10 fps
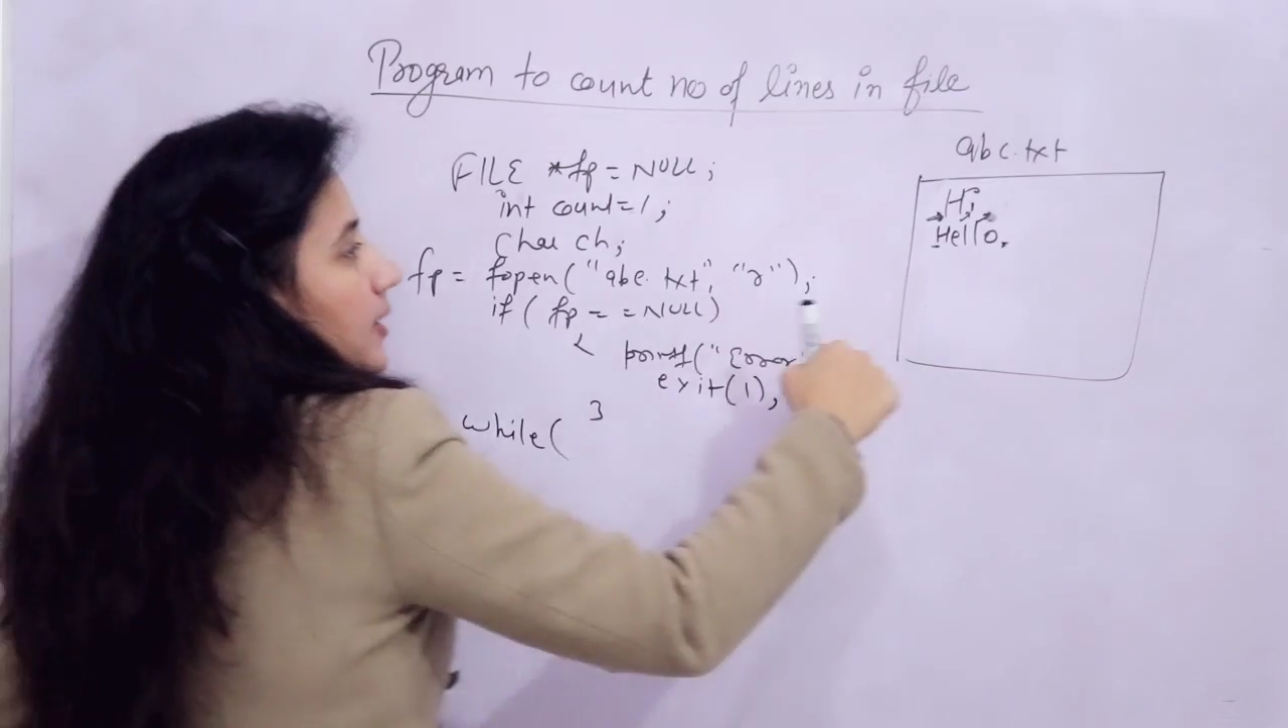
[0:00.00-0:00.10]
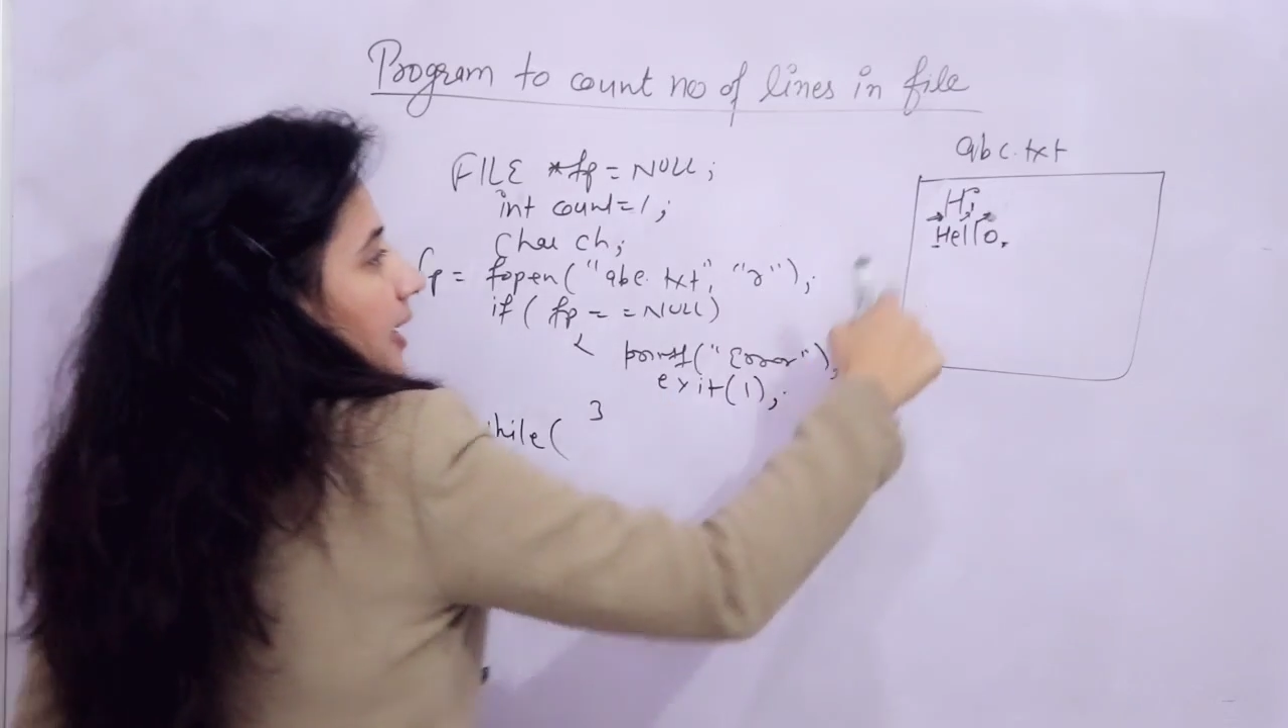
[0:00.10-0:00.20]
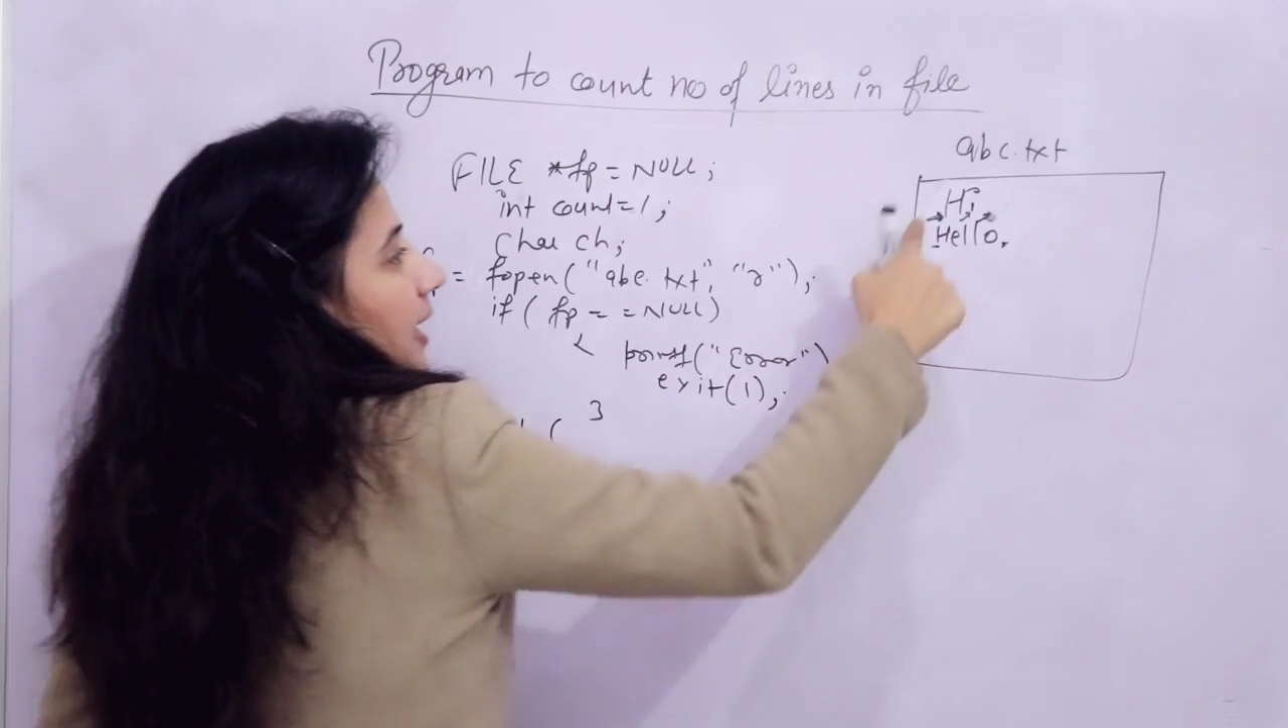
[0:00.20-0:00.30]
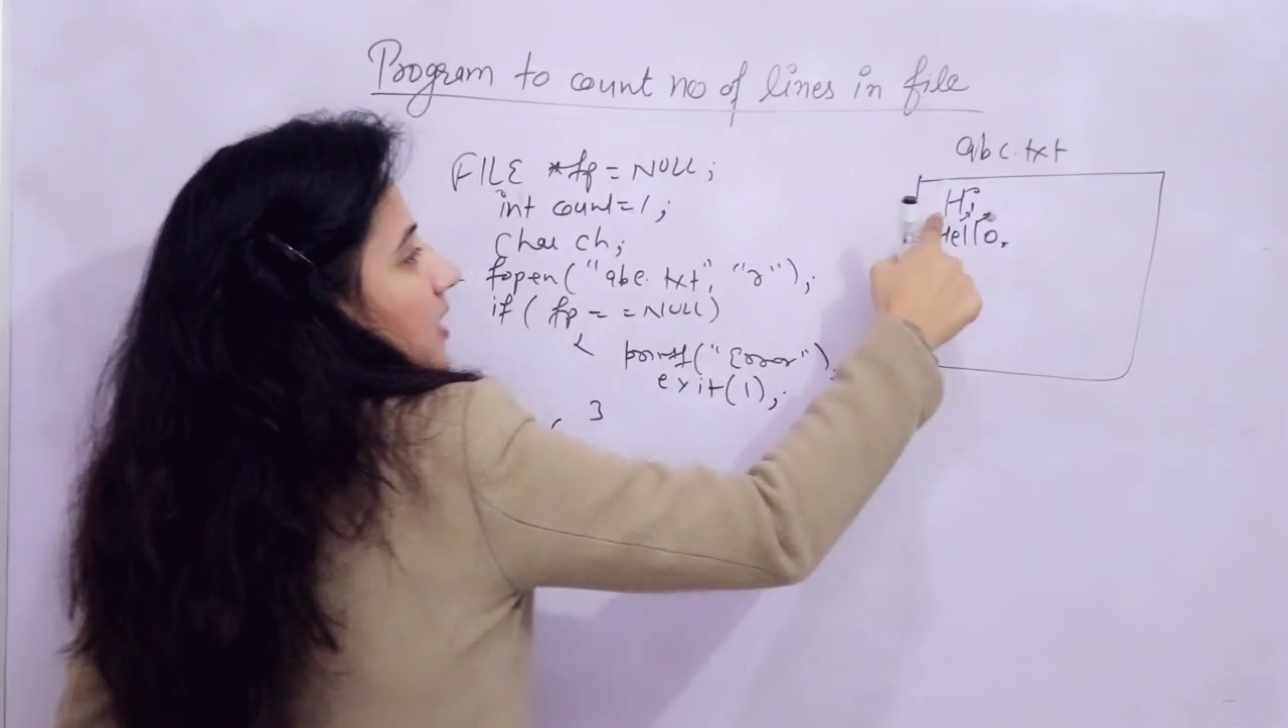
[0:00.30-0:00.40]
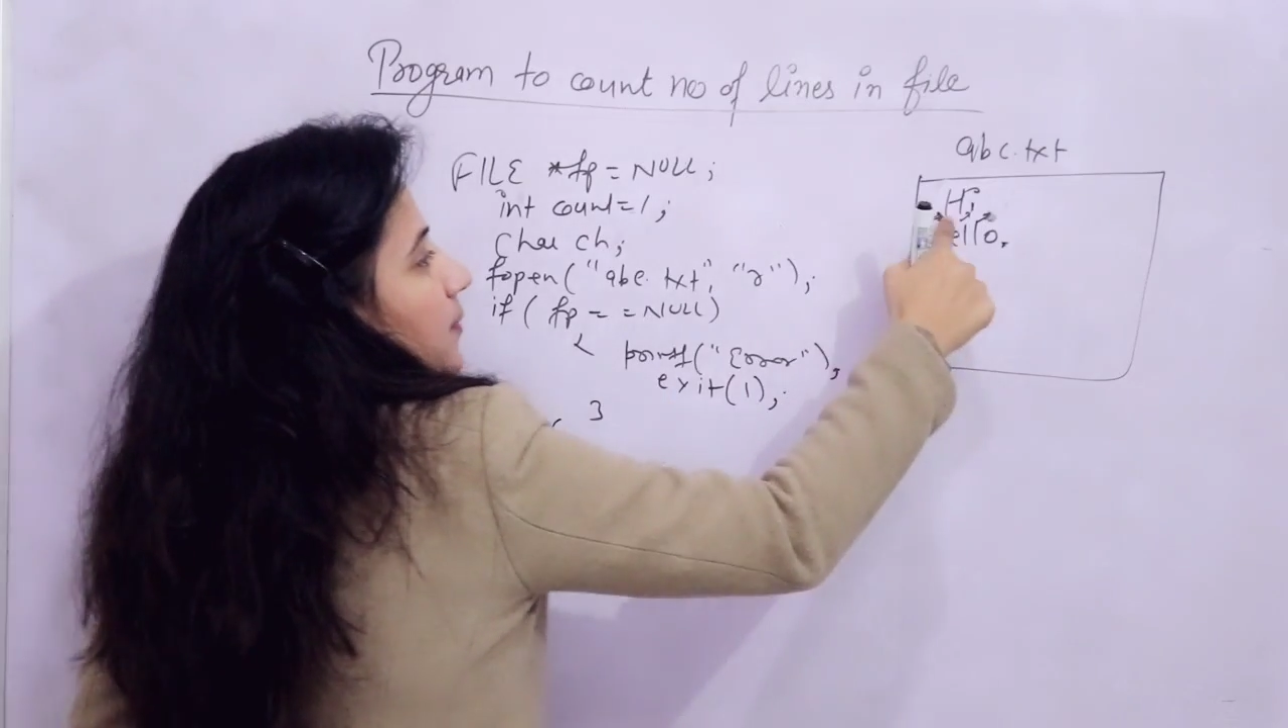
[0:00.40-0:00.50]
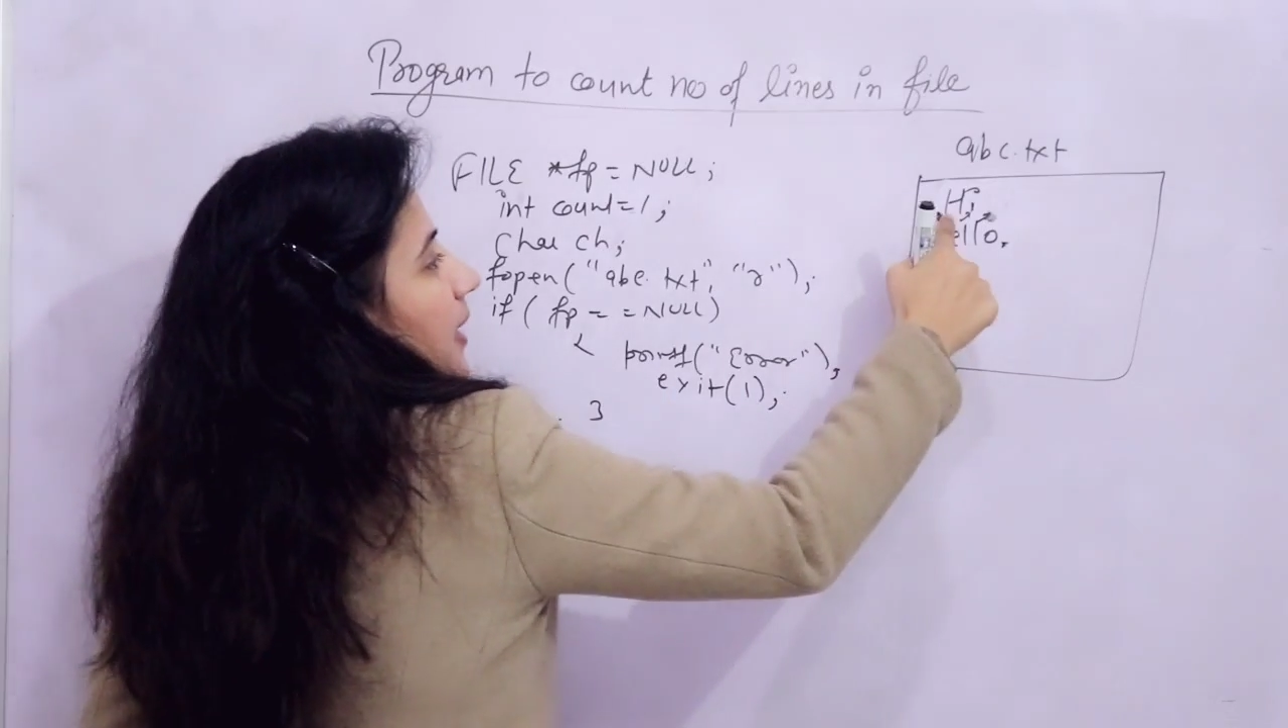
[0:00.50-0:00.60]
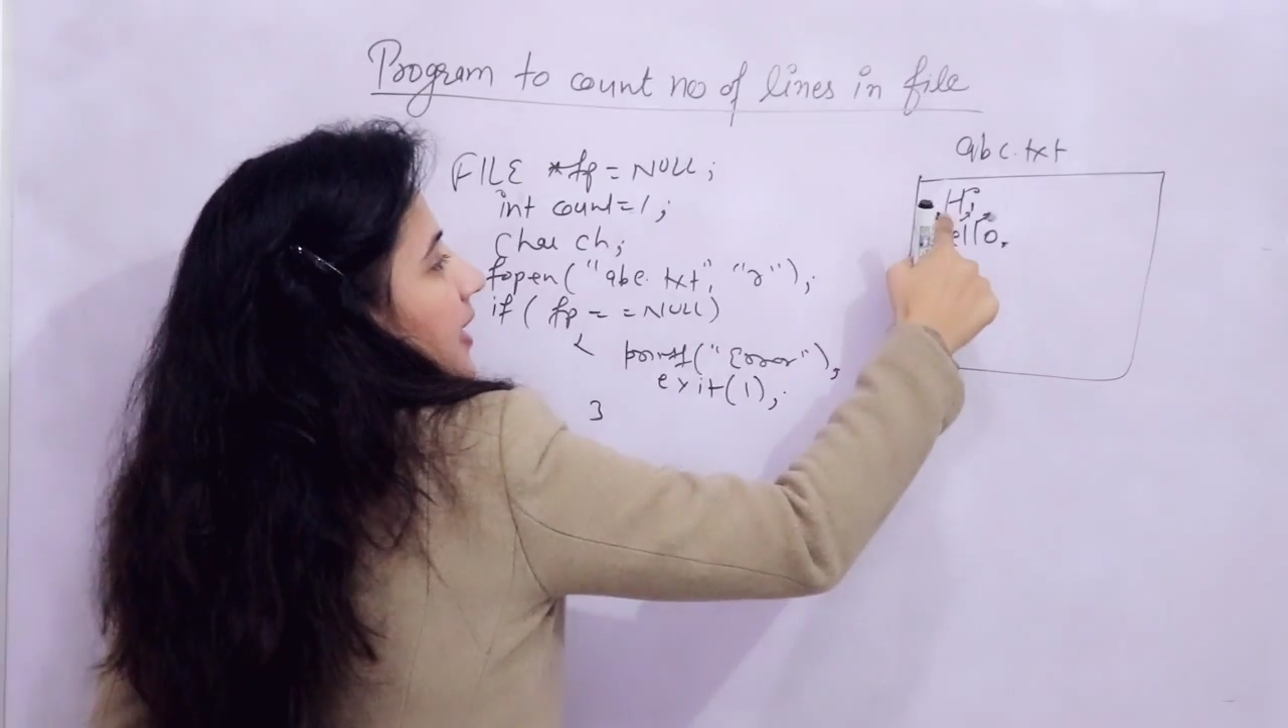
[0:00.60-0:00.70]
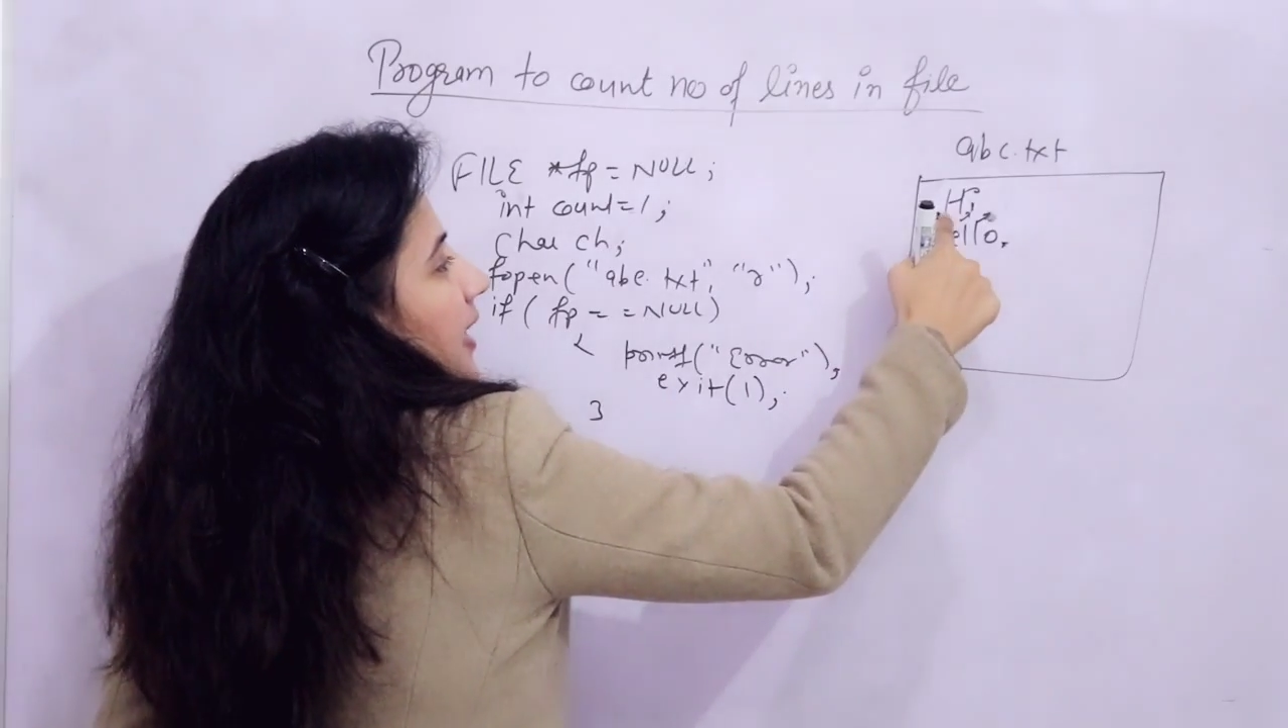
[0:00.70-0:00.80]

character by